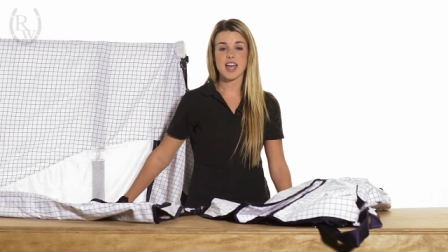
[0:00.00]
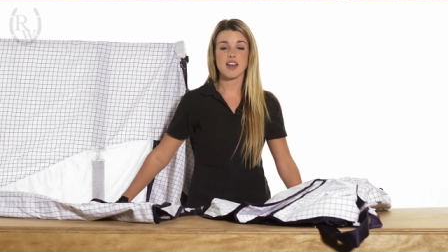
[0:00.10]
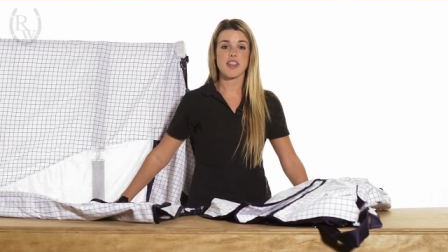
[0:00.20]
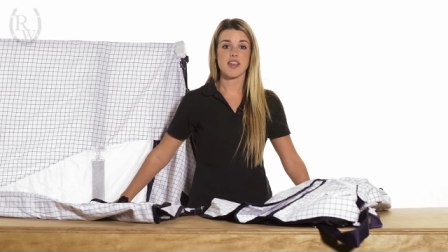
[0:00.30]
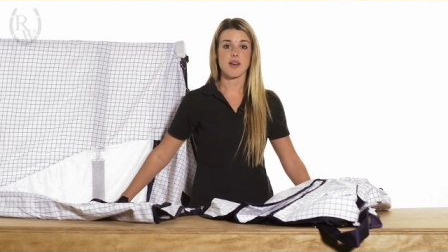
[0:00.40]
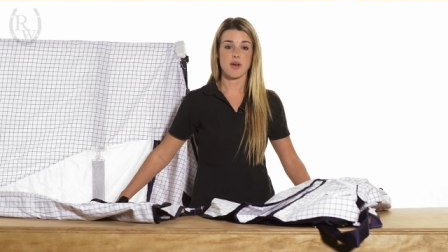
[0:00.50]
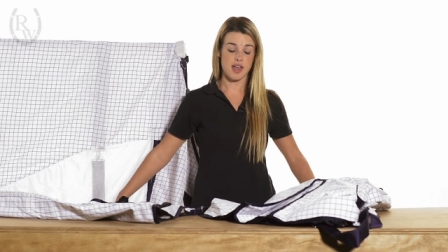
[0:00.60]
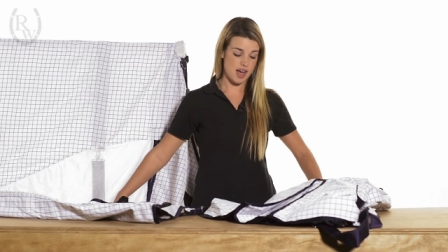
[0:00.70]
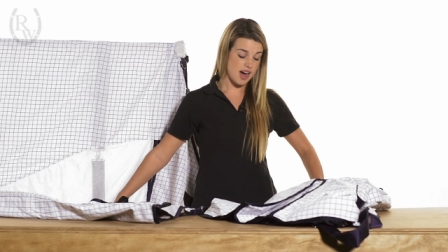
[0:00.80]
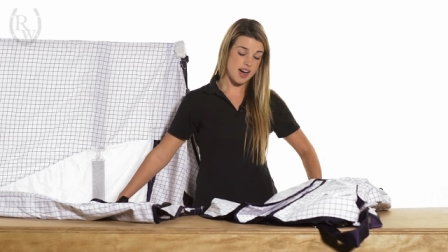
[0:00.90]
and the
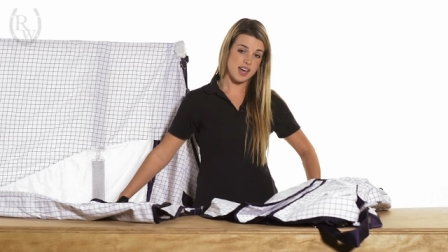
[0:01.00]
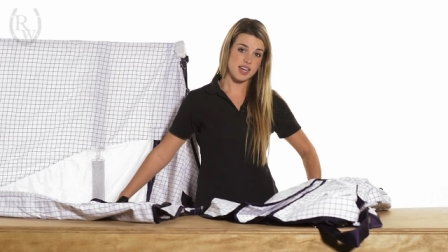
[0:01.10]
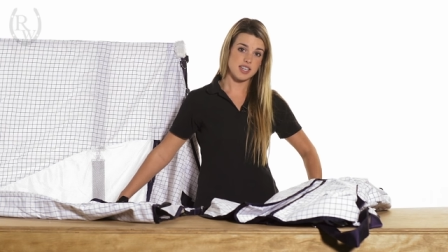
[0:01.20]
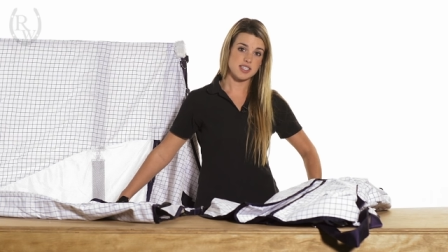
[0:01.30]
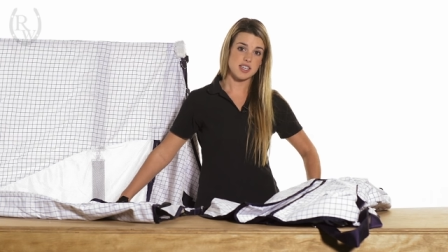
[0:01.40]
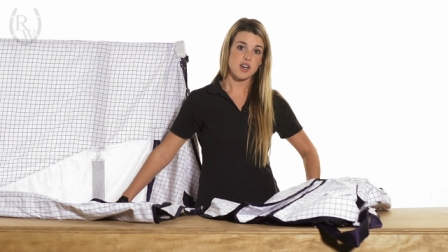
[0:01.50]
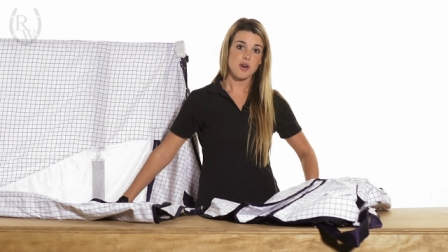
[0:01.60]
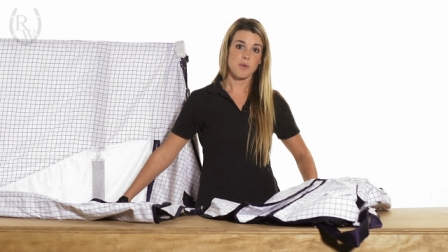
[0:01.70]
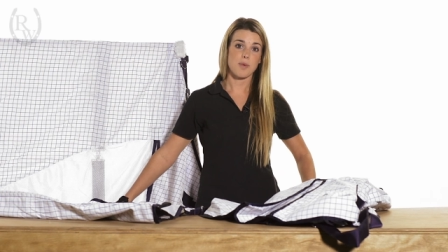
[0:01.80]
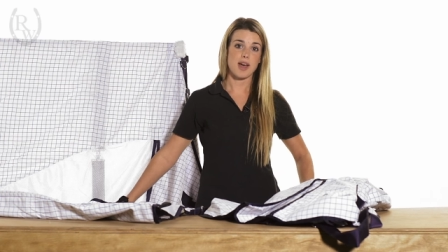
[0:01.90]
hind
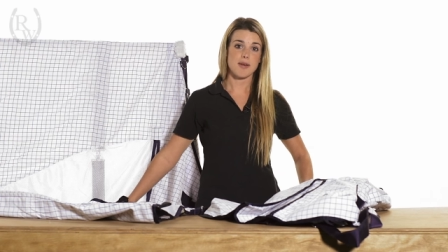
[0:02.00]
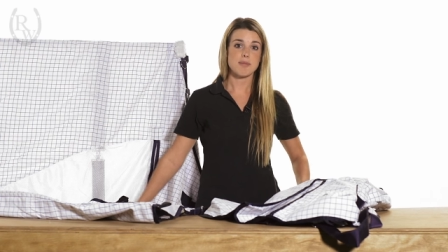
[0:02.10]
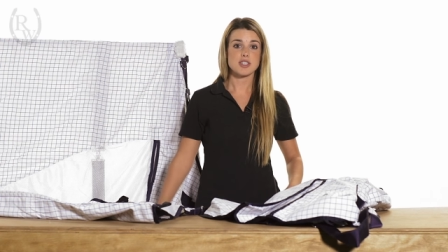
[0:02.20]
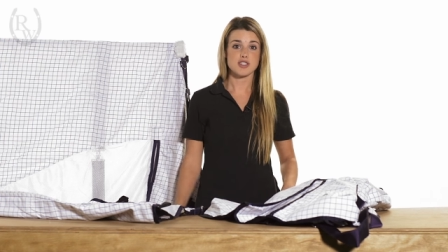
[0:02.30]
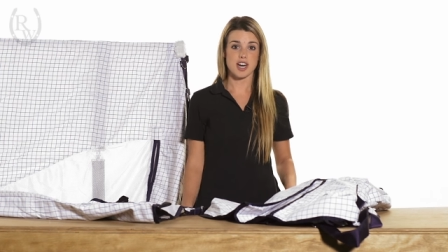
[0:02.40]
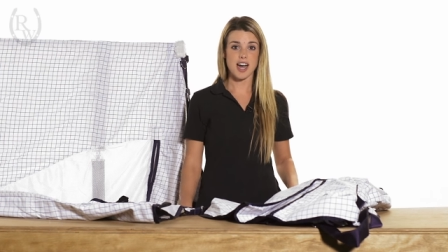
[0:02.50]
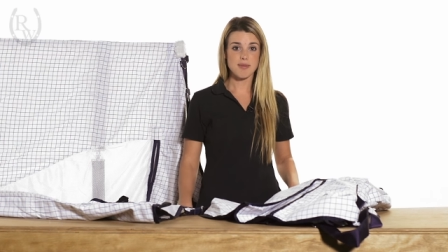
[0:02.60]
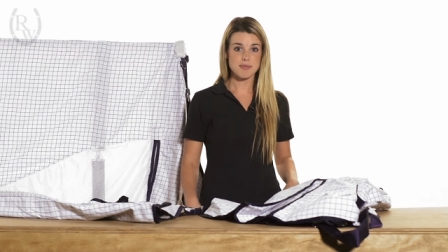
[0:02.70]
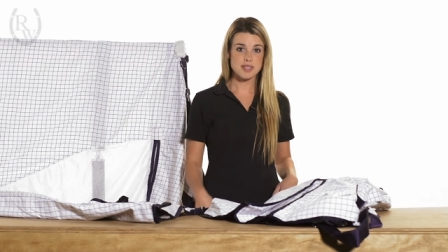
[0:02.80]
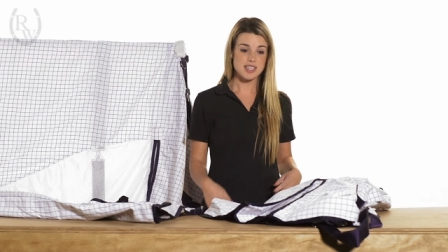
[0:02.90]
web
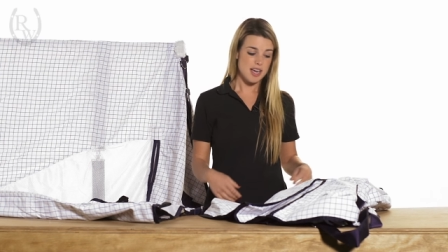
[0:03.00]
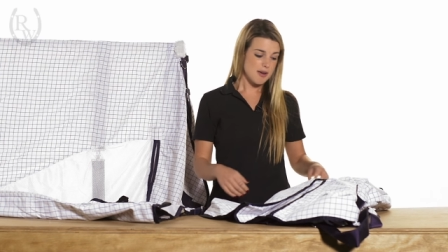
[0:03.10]
straps,